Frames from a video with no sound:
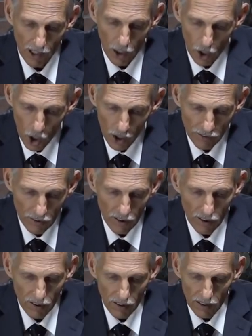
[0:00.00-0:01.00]
lost
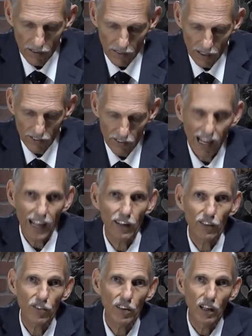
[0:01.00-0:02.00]
the
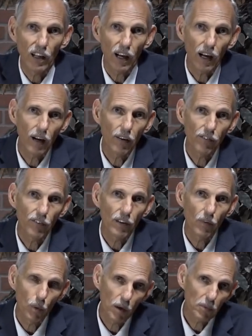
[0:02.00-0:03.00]
status of
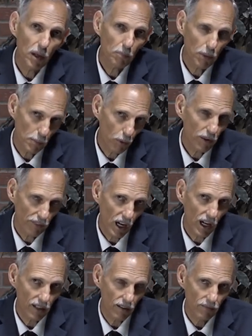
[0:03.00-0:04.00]
remnant people of
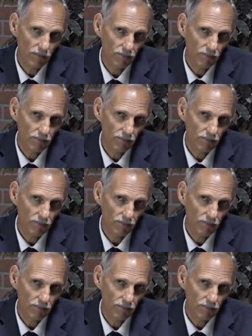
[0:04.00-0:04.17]
God.